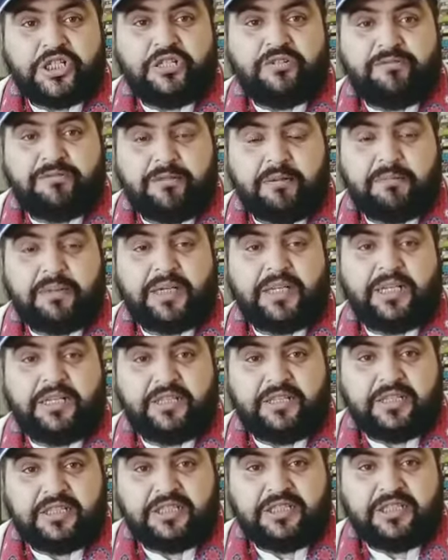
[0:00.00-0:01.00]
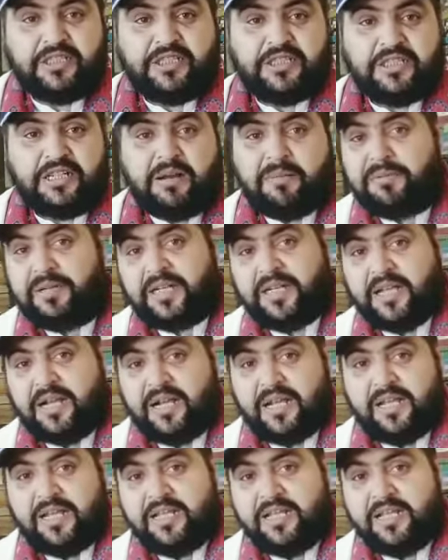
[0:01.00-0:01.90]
of American literature that America